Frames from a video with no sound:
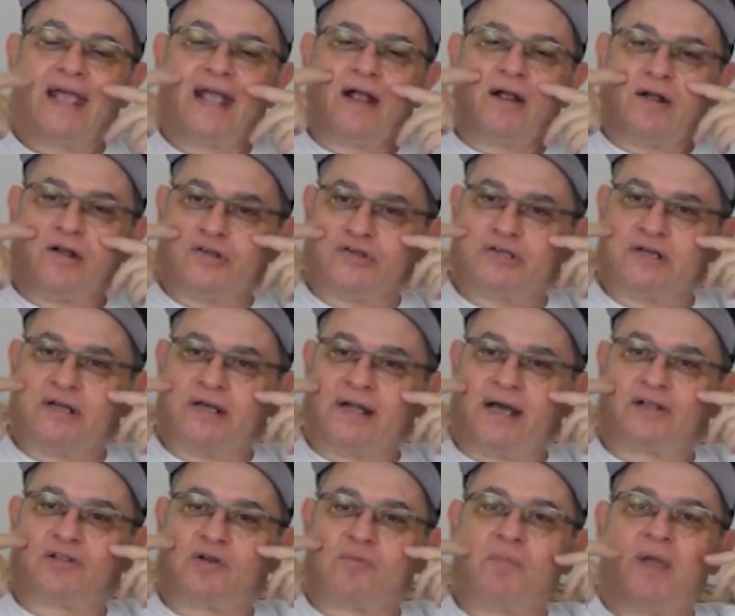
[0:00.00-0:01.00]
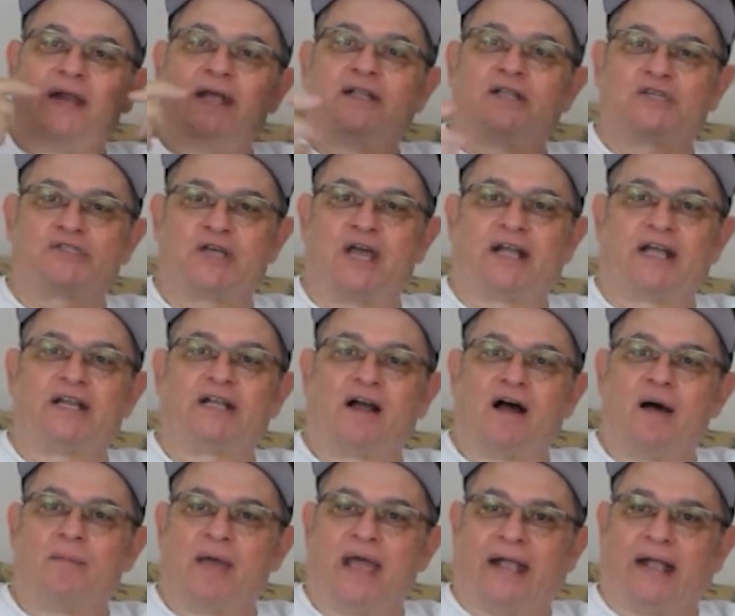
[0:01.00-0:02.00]
Tears, like they're meeting the
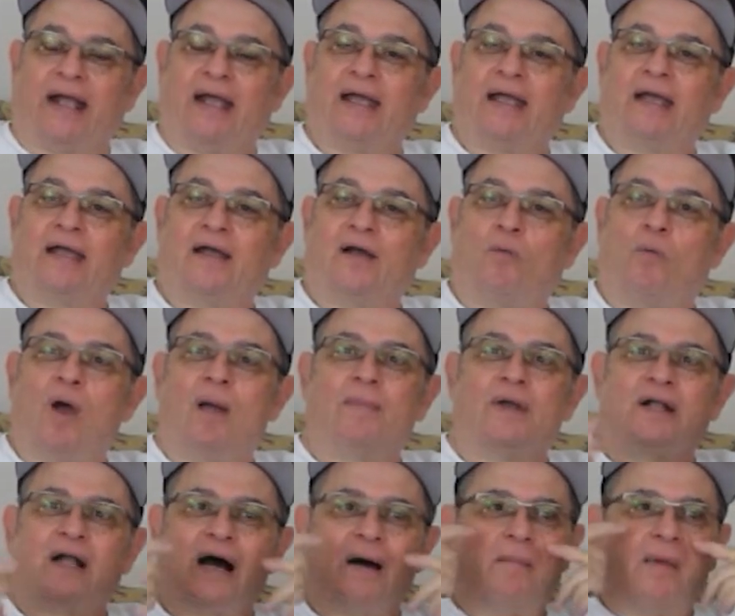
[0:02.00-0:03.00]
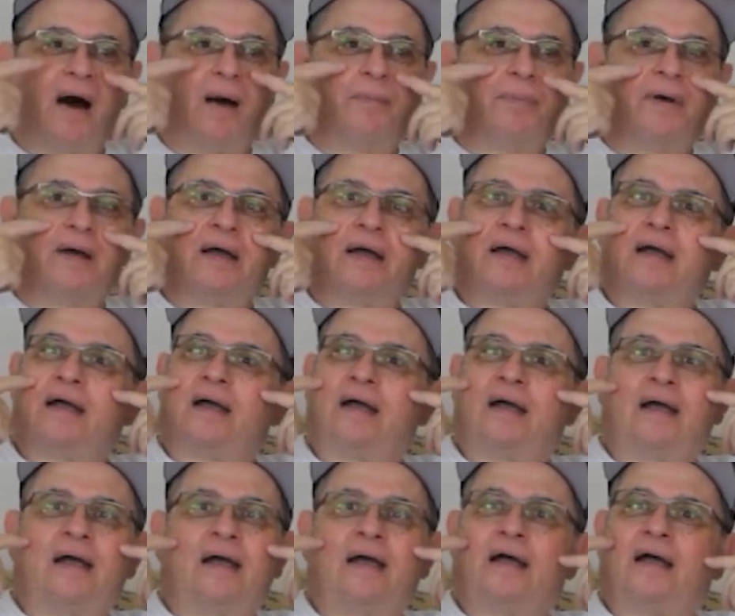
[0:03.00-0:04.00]
second coming. Women come up.
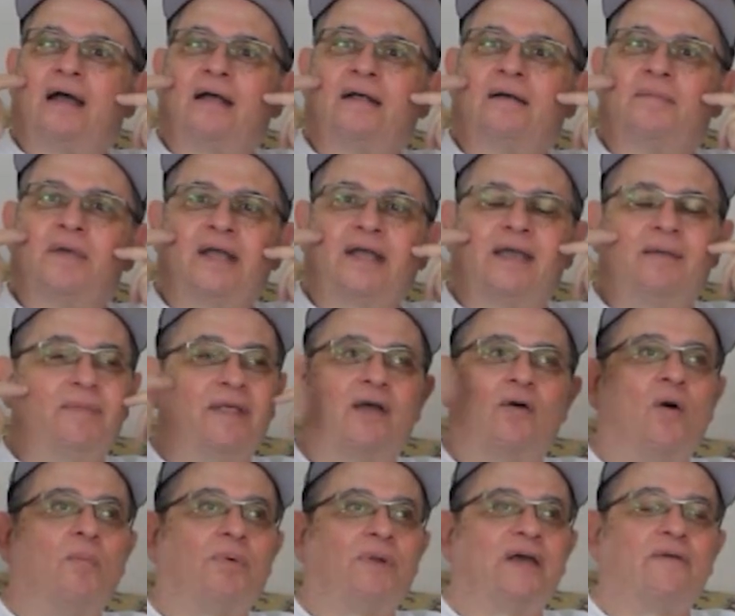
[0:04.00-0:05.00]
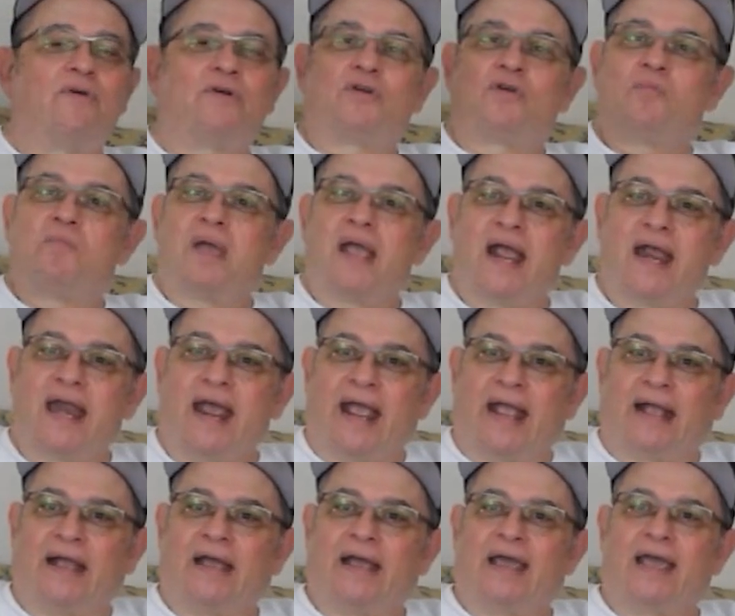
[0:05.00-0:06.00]
They won't believe what they're
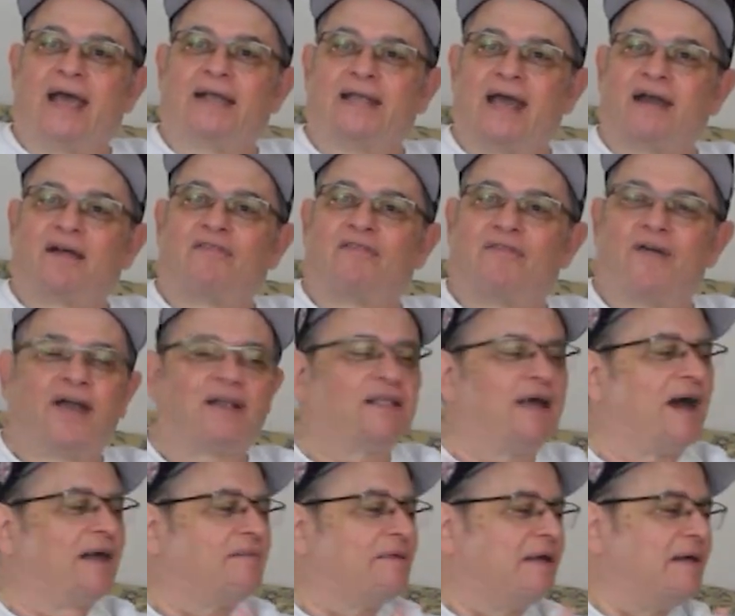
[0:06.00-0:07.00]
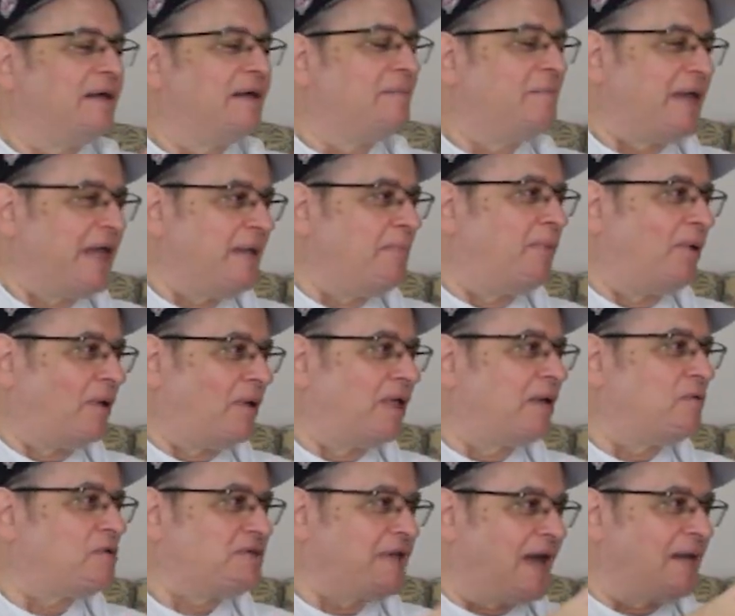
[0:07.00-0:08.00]
meeting. He had that effect on
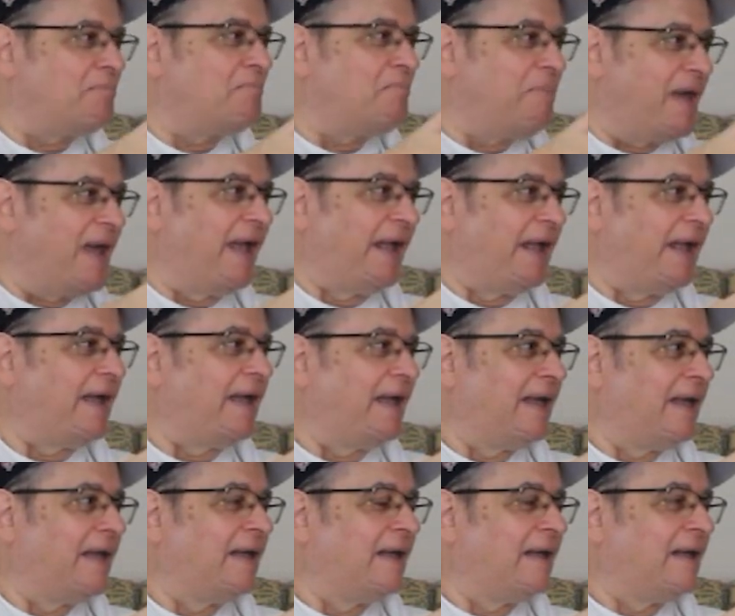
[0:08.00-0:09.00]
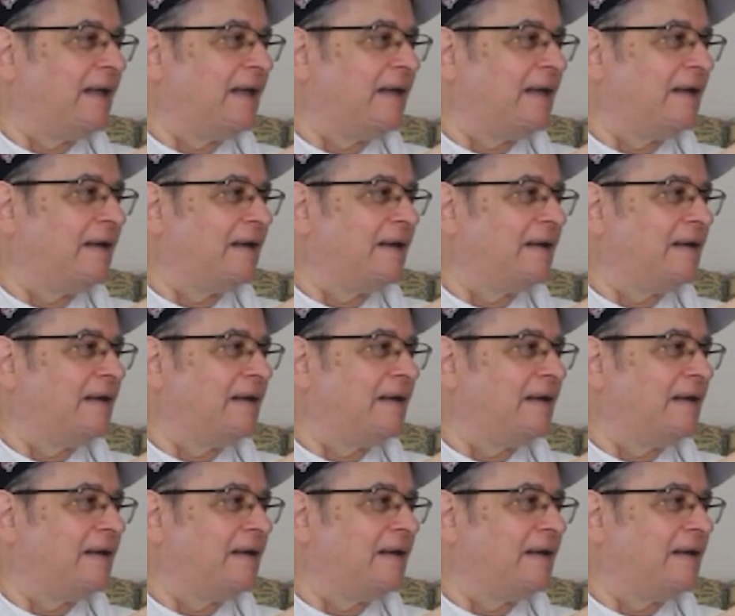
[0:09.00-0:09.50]
people. He was that big. Yeah.